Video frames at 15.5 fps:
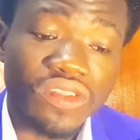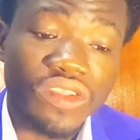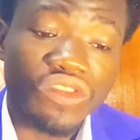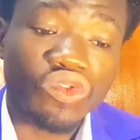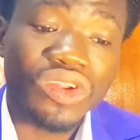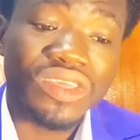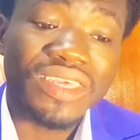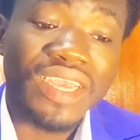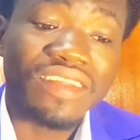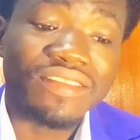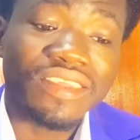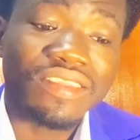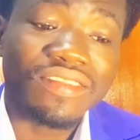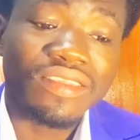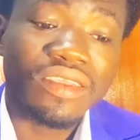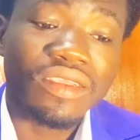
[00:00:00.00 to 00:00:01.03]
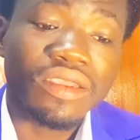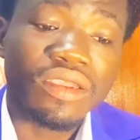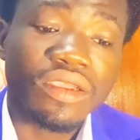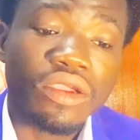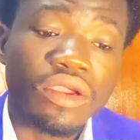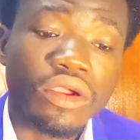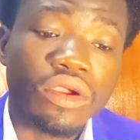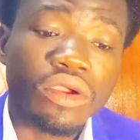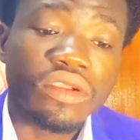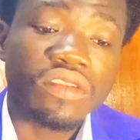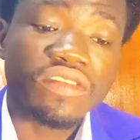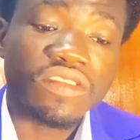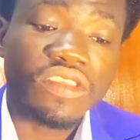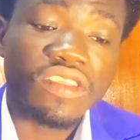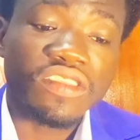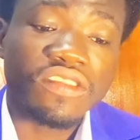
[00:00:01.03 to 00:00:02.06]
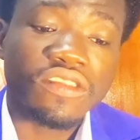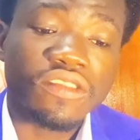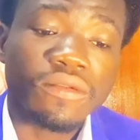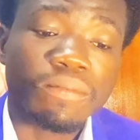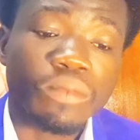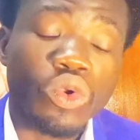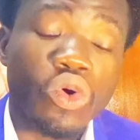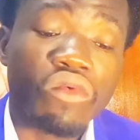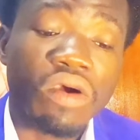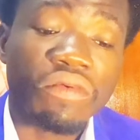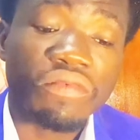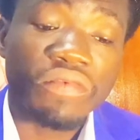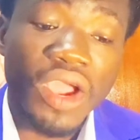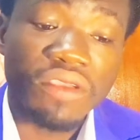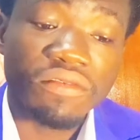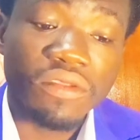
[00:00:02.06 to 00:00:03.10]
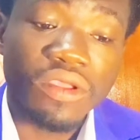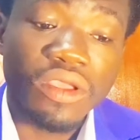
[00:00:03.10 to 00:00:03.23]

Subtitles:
So the child says 6 over 5